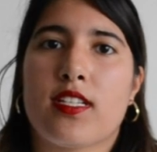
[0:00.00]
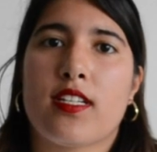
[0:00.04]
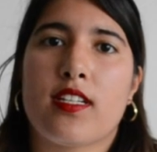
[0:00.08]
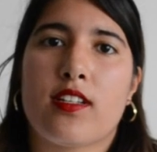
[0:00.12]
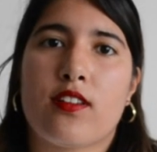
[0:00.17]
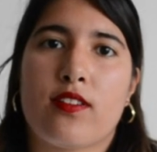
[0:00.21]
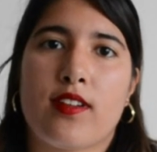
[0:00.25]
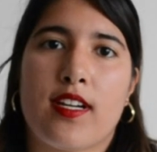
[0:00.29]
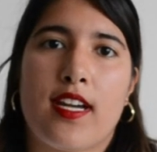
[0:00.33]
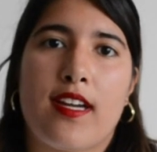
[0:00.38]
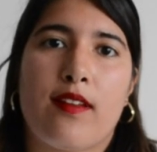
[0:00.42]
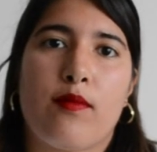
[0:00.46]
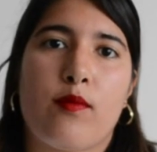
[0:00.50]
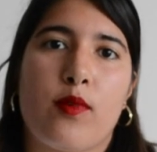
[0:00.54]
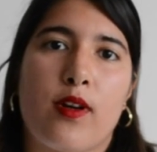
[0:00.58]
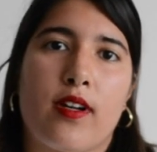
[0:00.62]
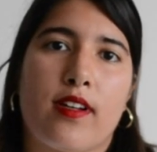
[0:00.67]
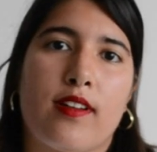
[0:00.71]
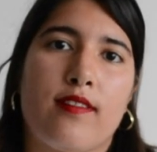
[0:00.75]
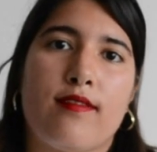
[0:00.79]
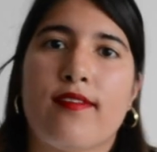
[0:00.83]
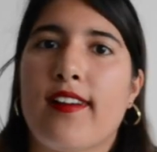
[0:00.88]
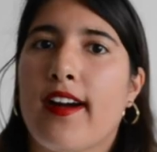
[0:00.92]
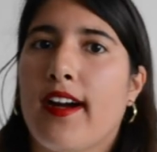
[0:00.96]
going to create
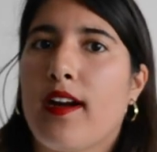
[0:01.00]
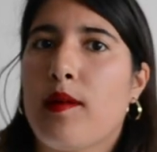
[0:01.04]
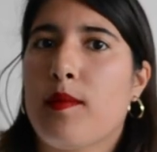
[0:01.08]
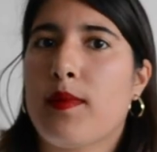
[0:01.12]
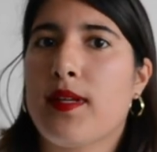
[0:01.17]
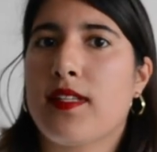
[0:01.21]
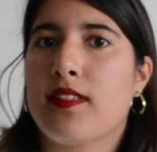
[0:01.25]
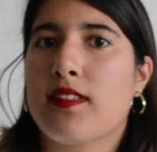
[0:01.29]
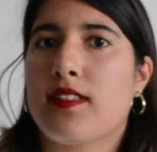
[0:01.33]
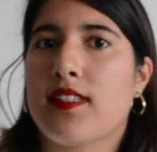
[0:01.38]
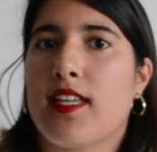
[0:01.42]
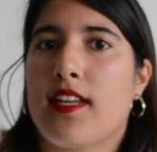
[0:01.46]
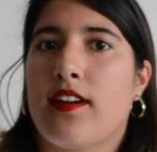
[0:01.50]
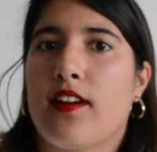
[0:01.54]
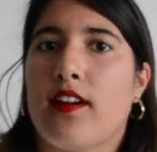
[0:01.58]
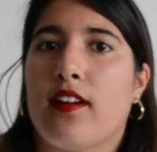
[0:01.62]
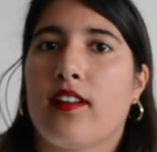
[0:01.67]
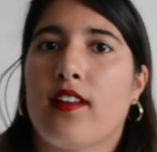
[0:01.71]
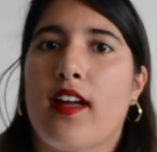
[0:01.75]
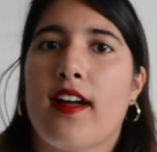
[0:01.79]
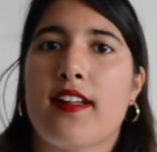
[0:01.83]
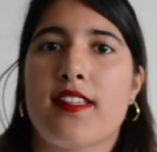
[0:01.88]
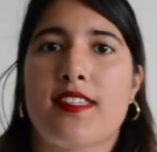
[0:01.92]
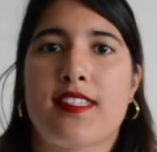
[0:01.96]
work environments that are
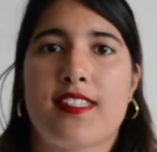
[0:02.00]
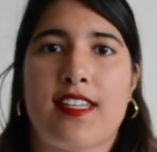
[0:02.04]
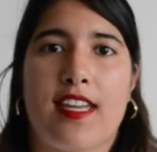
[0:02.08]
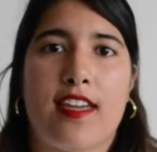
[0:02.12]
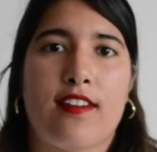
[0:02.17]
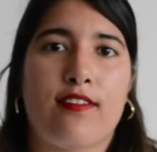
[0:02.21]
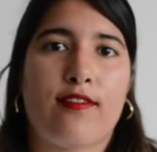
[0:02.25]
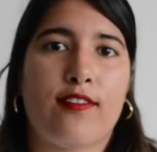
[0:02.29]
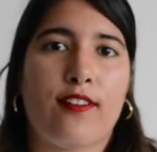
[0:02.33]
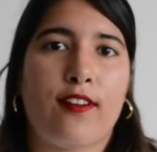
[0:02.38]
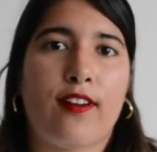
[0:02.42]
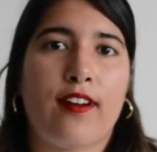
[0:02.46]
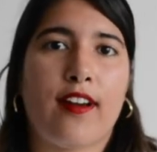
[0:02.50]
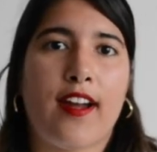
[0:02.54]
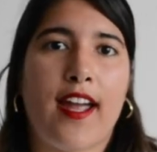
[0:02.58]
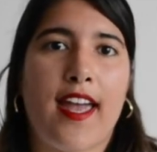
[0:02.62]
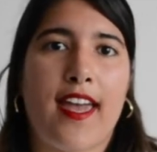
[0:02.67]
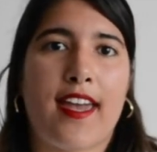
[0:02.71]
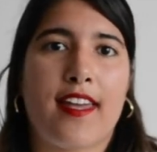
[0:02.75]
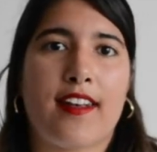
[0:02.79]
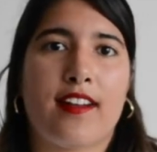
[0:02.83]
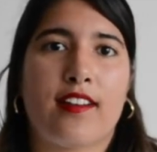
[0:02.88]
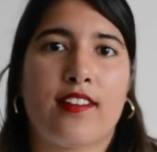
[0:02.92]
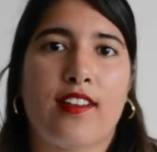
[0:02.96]
a lot safer
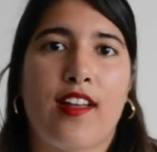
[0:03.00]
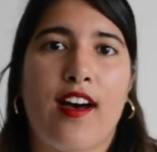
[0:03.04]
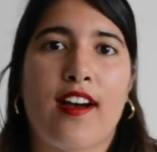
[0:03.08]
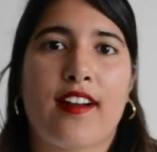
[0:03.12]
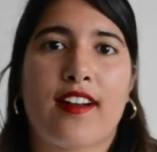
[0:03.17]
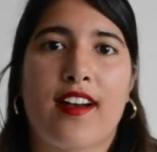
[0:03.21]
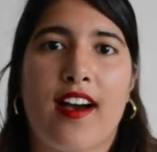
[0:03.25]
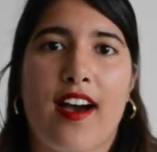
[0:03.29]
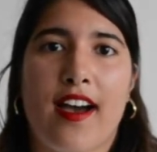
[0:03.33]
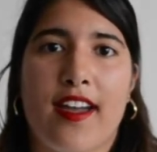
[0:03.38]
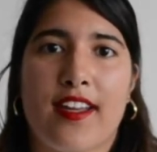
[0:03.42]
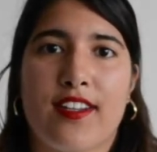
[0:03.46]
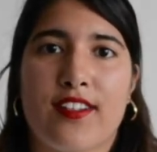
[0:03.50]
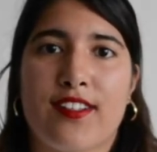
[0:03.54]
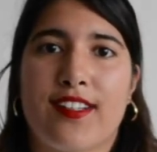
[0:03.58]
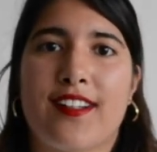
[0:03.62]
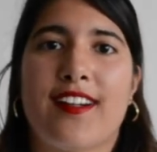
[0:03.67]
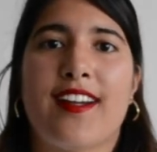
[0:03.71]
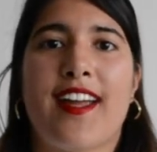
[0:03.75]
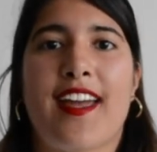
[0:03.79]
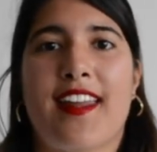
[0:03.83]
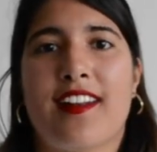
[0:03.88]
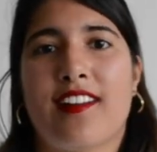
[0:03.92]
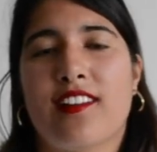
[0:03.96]
and a lot
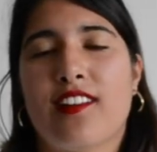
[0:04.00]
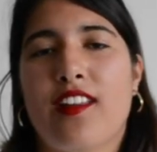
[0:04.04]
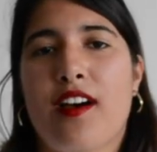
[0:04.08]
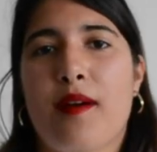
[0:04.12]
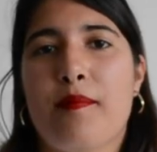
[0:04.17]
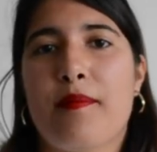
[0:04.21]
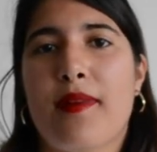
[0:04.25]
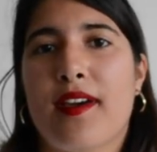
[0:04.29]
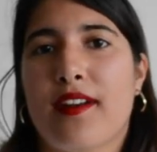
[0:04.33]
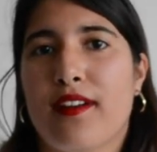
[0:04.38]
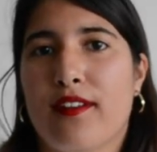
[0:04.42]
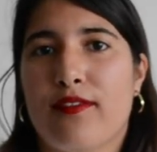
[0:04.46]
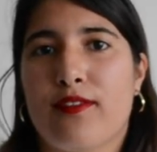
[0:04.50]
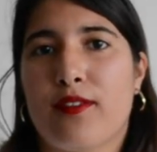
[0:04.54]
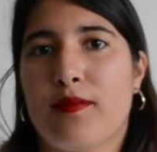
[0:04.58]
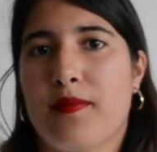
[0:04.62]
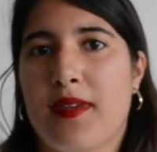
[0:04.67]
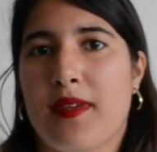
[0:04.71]
kinder and a lot better for